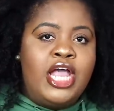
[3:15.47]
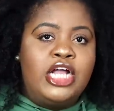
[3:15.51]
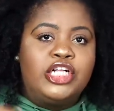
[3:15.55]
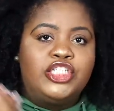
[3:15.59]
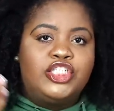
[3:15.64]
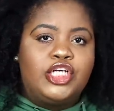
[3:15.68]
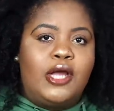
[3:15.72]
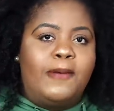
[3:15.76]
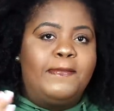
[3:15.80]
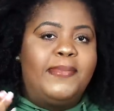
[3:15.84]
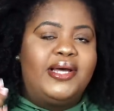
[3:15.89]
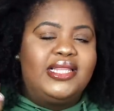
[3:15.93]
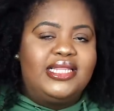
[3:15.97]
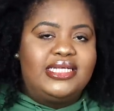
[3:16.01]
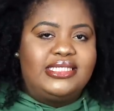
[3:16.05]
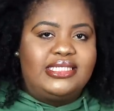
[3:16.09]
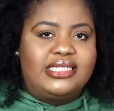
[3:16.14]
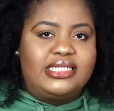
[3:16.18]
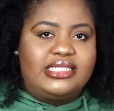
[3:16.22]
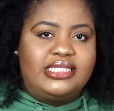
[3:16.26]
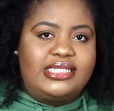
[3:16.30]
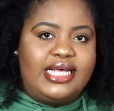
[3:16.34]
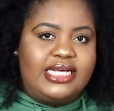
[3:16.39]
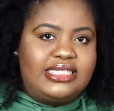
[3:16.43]
jump on the
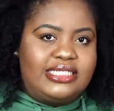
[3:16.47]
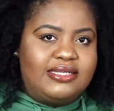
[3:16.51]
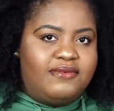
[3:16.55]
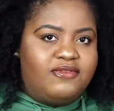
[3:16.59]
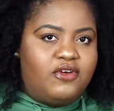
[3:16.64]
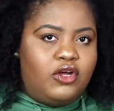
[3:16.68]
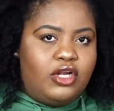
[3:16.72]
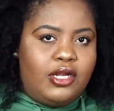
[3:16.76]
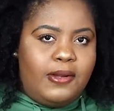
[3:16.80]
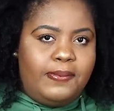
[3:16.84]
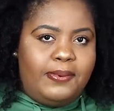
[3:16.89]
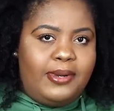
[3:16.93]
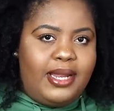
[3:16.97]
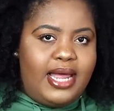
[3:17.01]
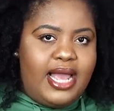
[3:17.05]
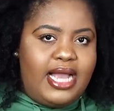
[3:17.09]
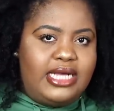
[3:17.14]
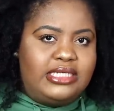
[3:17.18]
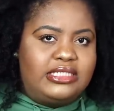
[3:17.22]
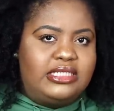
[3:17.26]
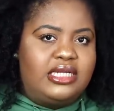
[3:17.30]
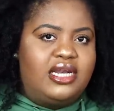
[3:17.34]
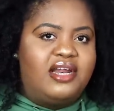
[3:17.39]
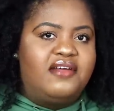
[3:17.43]
success of
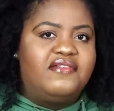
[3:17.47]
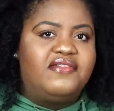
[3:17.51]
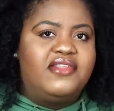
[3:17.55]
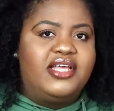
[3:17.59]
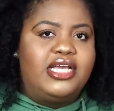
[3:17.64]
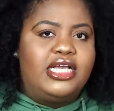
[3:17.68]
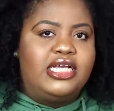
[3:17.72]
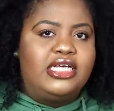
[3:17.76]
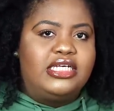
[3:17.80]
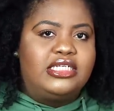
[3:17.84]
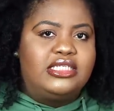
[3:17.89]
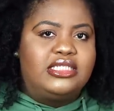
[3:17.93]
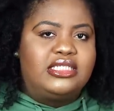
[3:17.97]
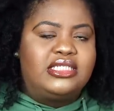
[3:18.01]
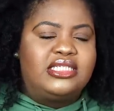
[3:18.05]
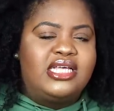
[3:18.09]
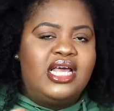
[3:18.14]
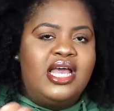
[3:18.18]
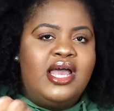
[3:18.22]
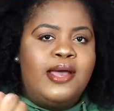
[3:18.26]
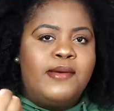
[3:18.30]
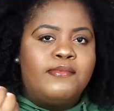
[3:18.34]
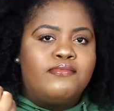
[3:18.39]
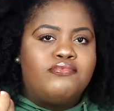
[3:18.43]
Olaplex, none of these
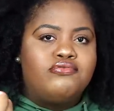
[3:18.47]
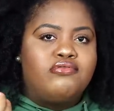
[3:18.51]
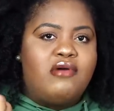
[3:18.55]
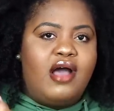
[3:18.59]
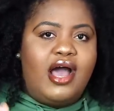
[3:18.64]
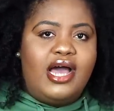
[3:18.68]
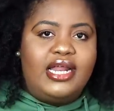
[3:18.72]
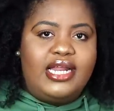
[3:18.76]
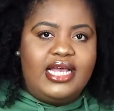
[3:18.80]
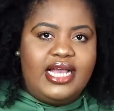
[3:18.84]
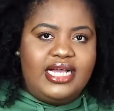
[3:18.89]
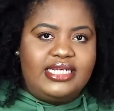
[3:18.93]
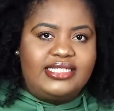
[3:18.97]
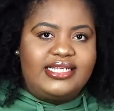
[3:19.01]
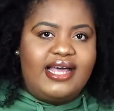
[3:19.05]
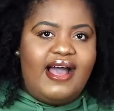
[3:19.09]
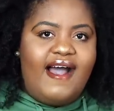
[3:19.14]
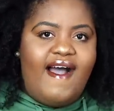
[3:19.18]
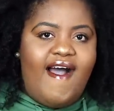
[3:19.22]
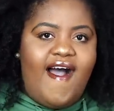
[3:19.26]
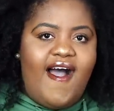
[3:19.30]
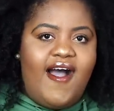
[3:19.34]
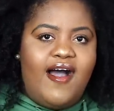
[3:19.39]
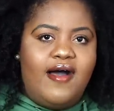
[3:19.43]
products
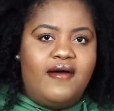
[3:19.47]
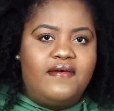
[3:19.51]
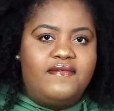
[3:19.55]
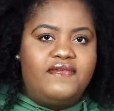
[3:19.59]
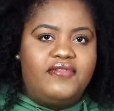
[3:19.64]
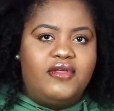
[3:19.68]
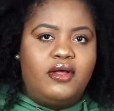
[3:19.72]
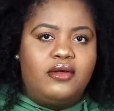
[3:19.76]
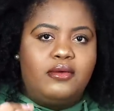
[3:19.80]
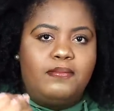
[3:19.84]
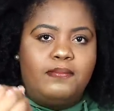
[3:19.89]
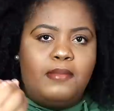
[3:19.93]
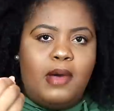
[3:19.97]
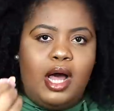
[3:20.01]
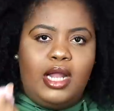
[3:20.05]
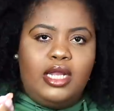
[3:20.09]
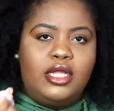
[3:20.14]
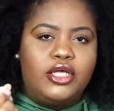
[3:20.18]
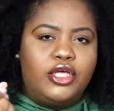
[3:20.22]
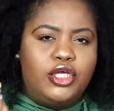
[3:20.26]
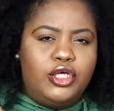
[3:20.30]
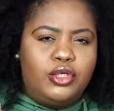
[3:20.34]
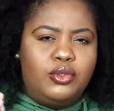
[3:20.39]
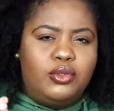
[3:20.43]
have the
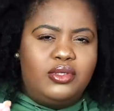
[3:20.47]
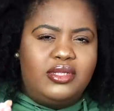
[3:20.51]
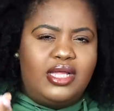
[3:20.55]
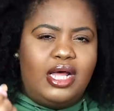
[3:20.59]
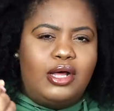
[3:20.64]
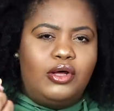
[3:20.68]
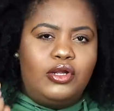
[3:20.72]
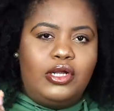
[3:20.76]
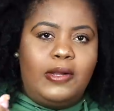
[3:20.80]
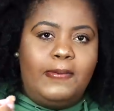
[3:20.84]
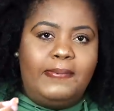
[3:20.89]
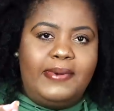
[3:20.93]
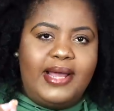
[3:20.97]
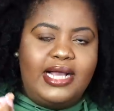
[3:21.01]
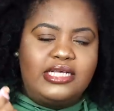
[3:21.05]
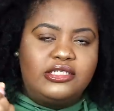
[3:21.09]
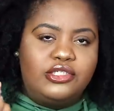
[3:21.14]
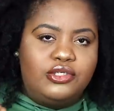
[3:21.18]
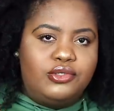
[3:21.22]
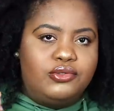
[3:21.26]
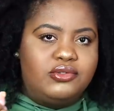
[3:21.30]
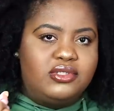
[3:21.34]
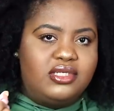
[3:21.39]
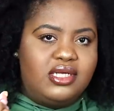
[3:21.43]
molecule that Olaplex
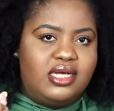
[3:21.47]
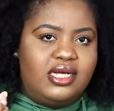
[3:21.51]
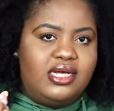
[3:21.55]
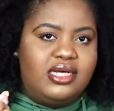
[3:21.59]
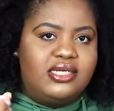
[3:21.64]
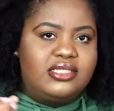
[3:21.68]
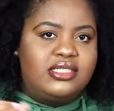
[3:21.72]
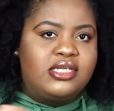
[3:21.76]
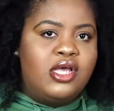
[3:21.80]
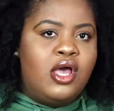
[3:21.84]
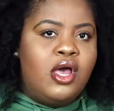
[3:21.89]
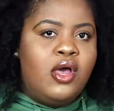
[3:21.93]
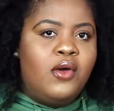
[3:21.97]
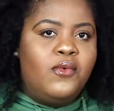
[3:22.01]
uses,